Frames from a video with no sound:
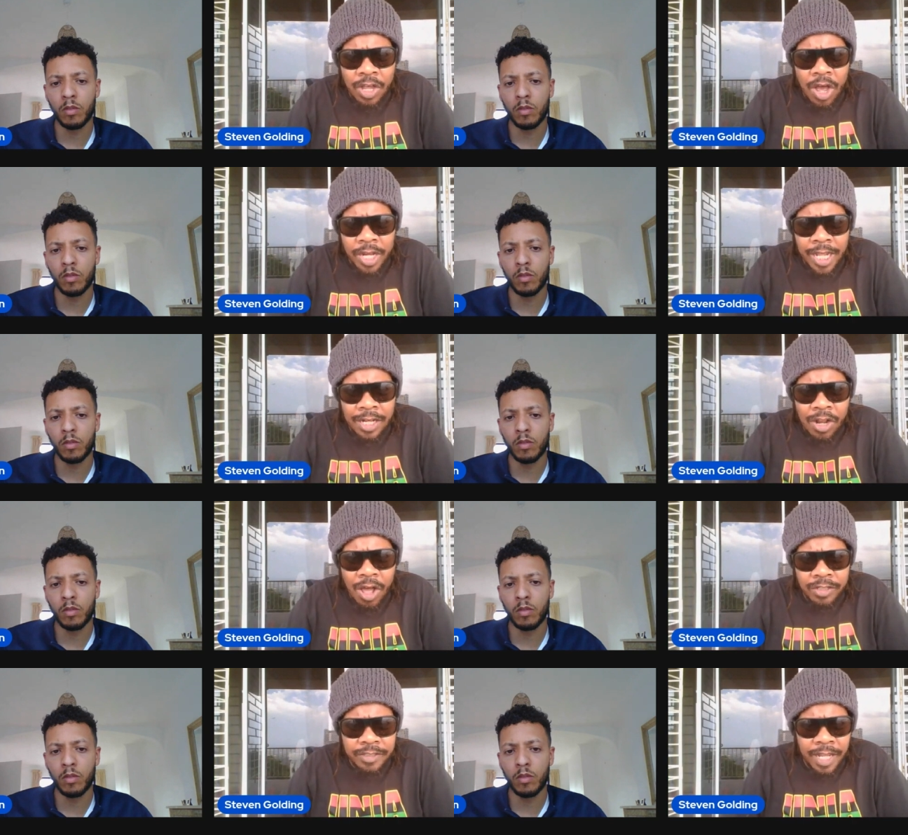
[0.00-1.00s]
Speaker 1: gone and
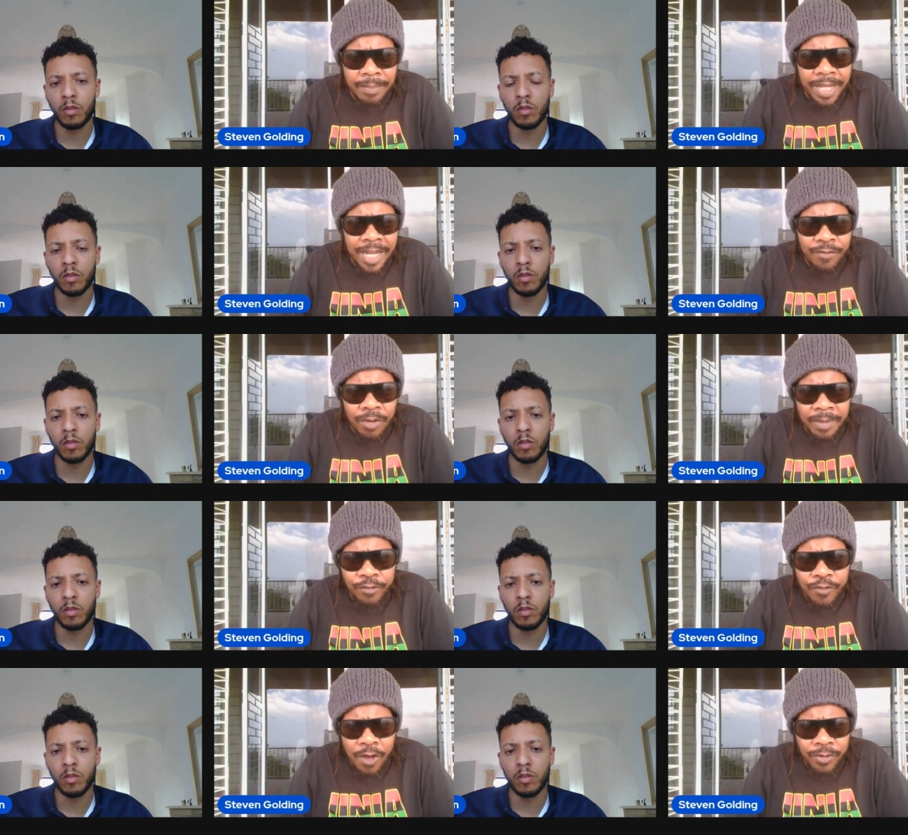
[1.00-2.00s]
lost and may never be
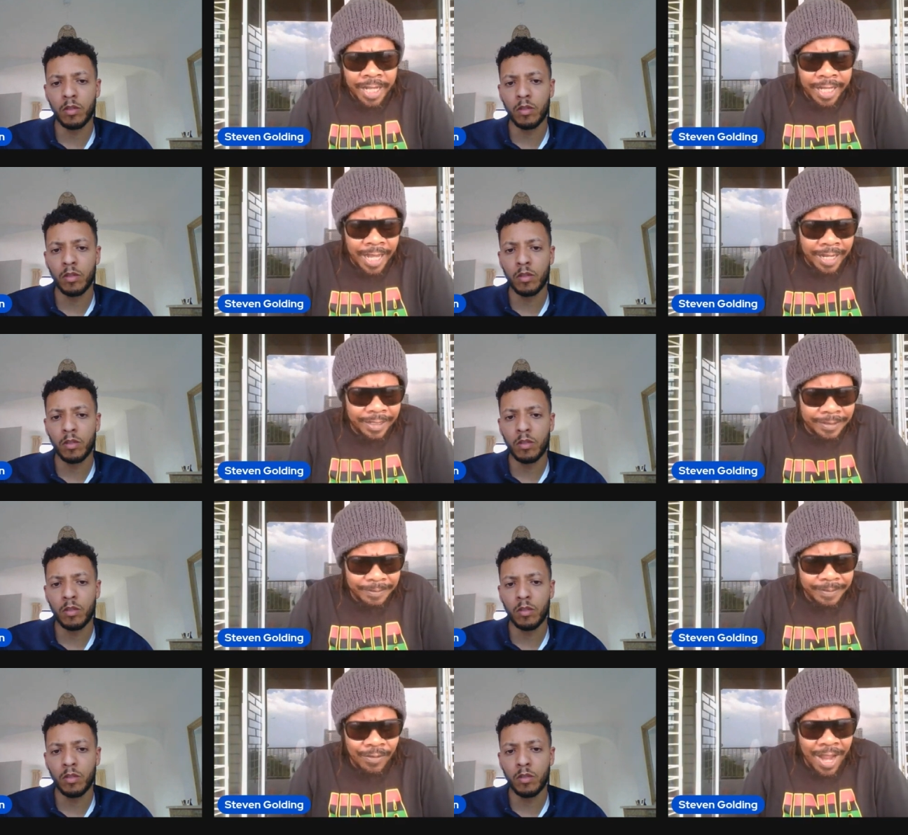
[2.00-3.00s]
found again.
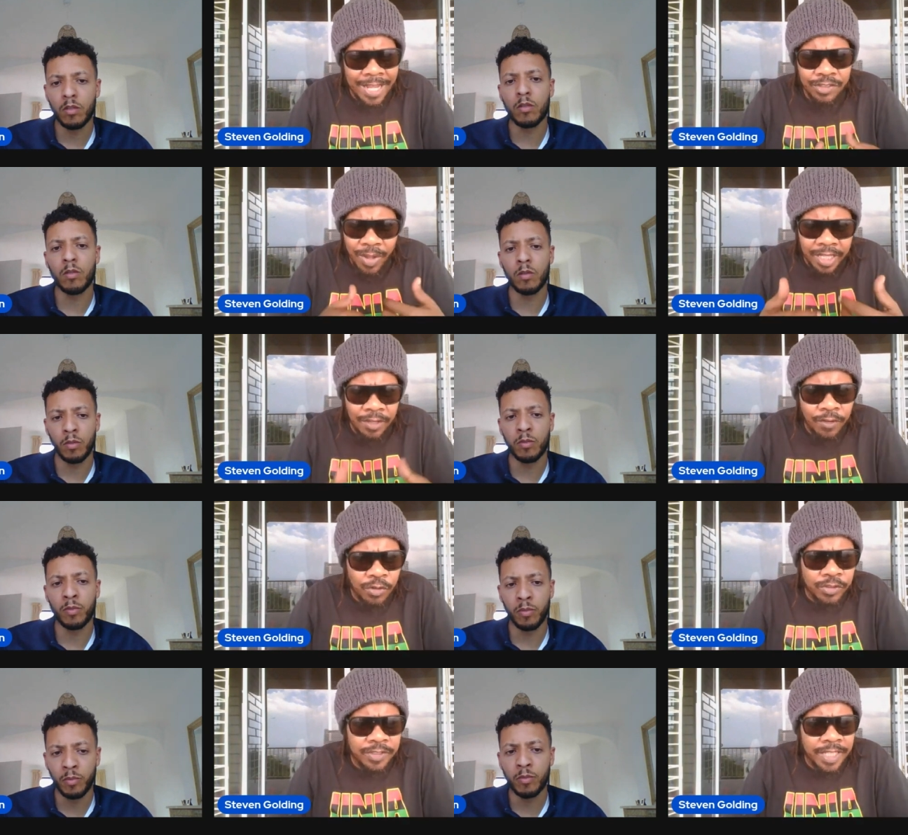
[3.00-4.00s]
Right? So I give you
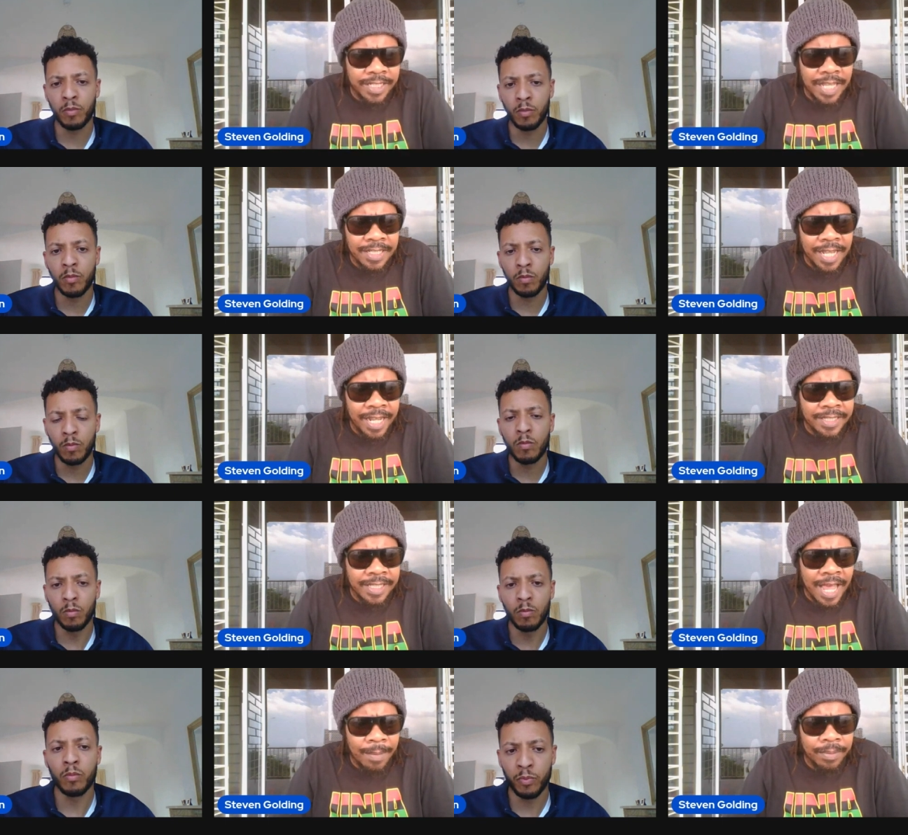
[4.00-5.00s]
those things as an
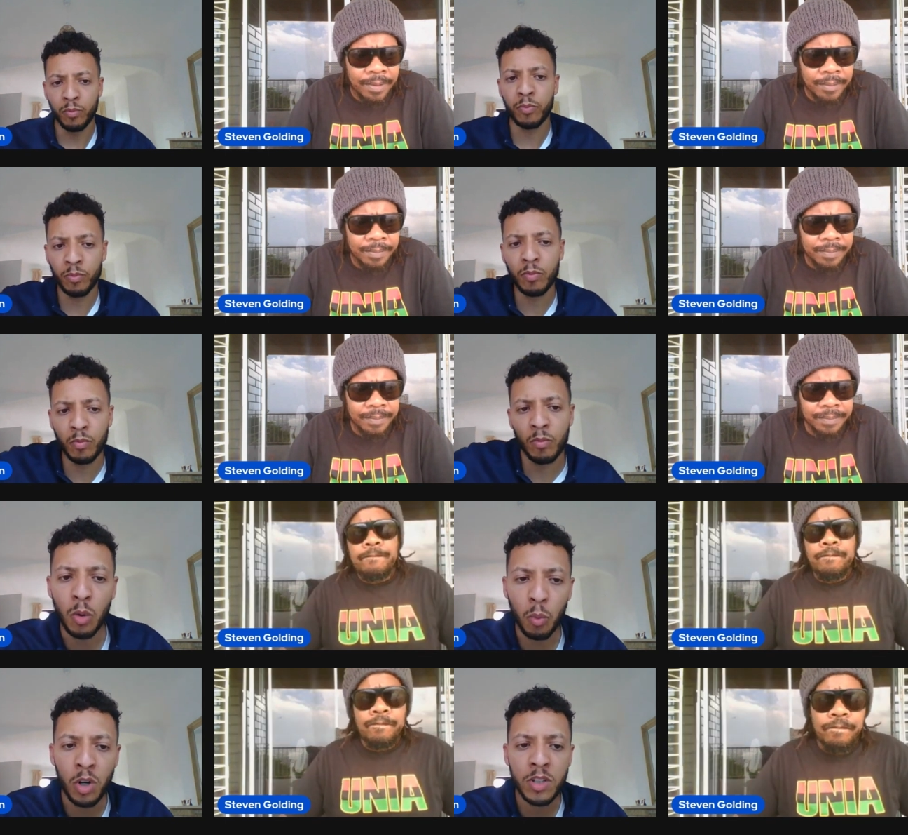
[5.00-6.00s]
example.
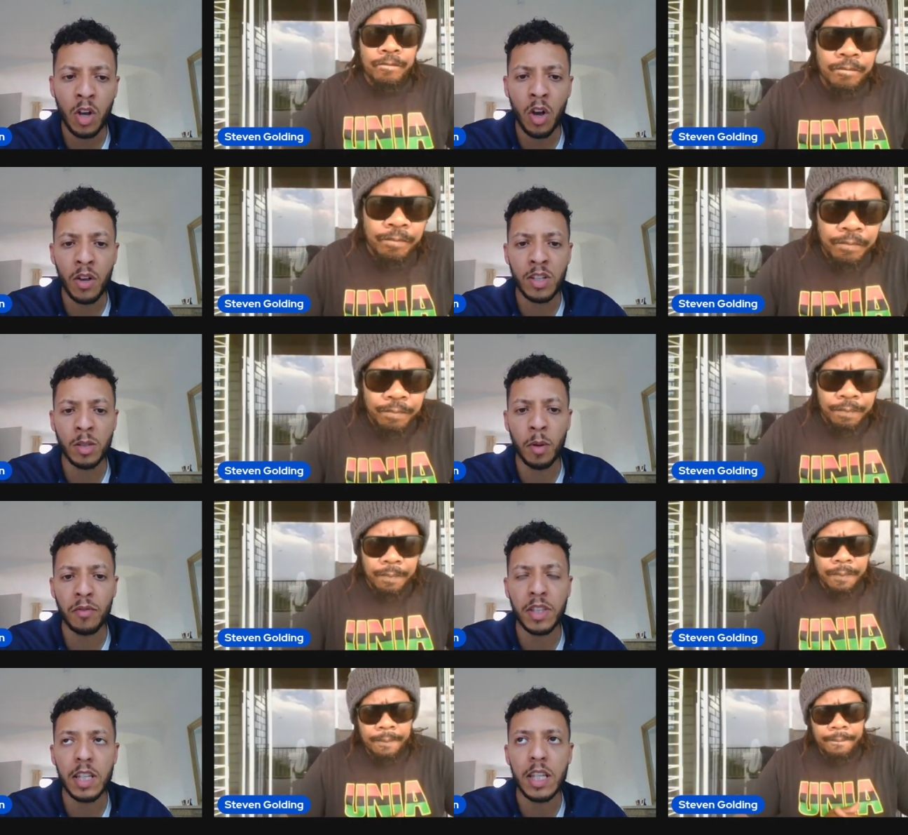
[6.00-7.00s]
Speaker 2: What are some
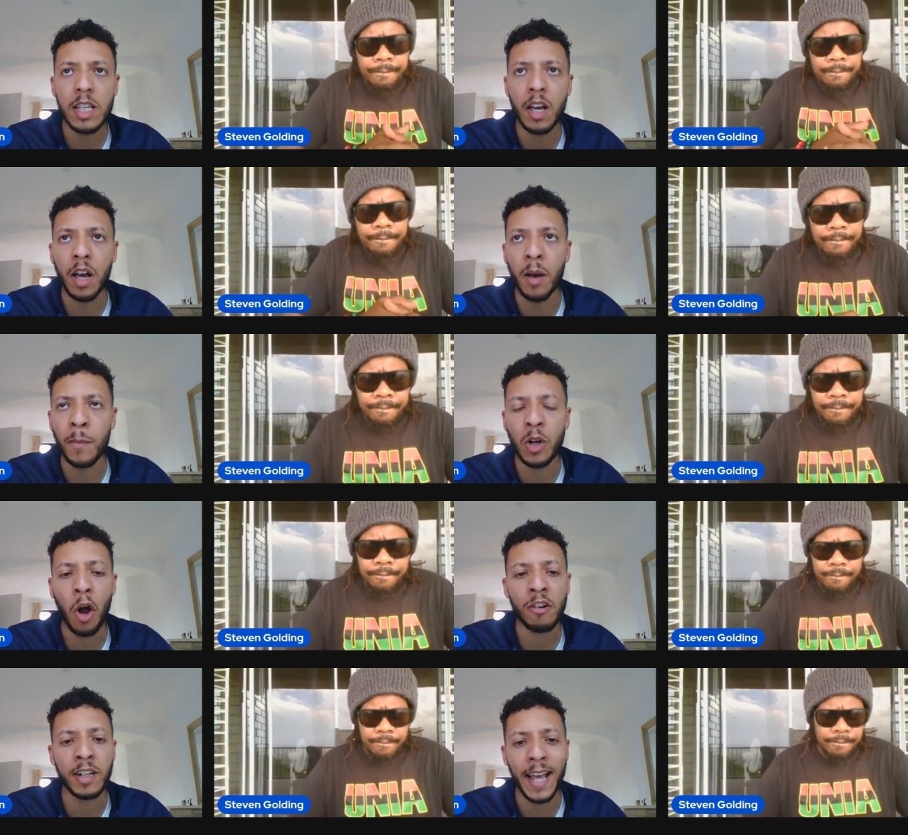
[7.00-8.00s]
of the um,
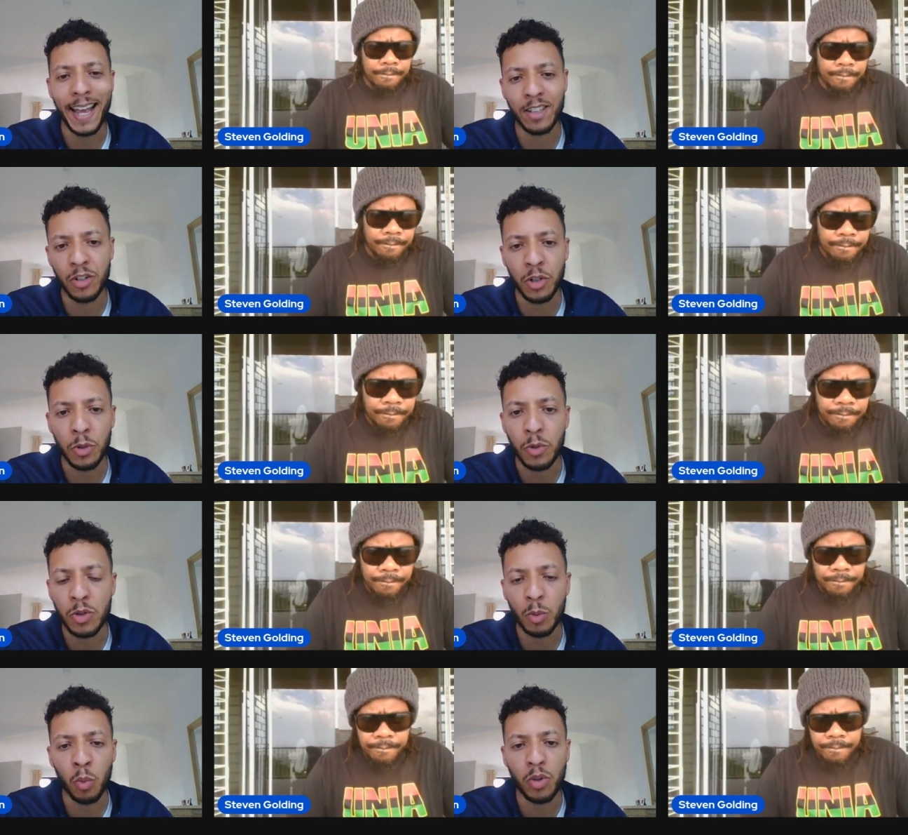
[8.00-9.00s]
current attitudes
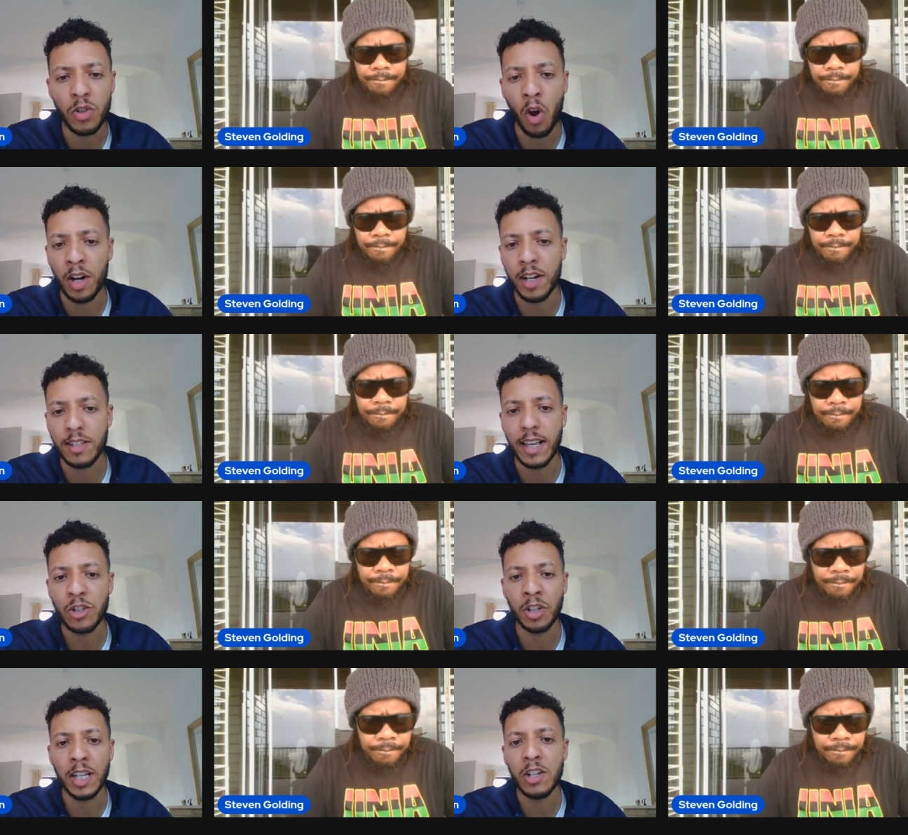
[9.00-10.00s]
towards
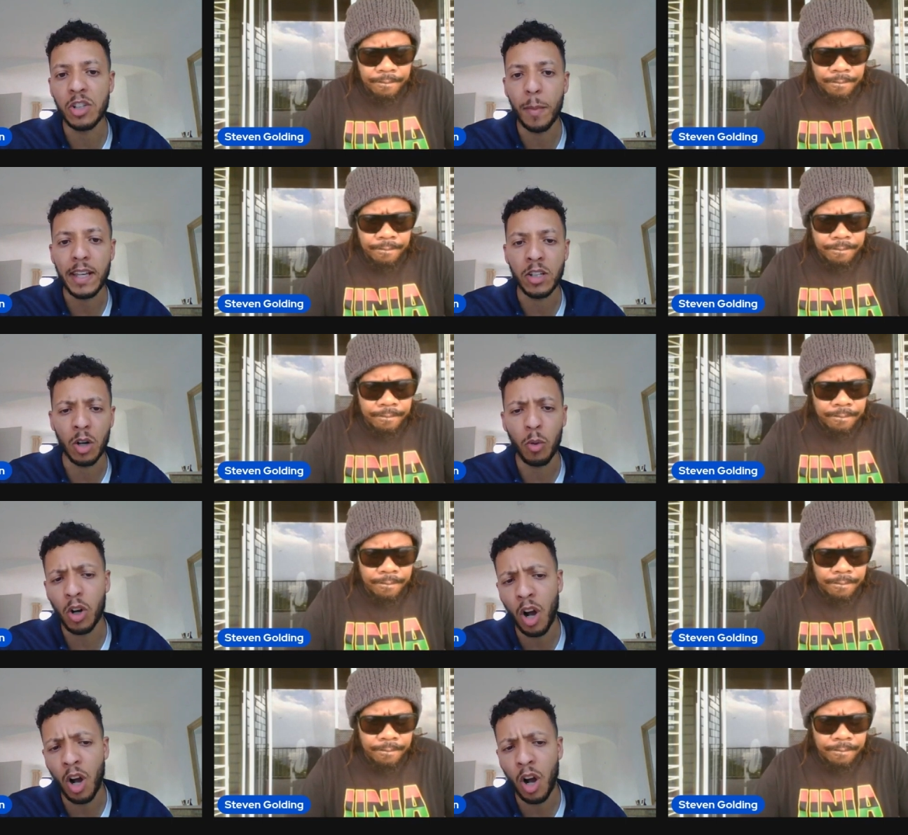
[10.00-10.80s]
colonization in Jamaica? What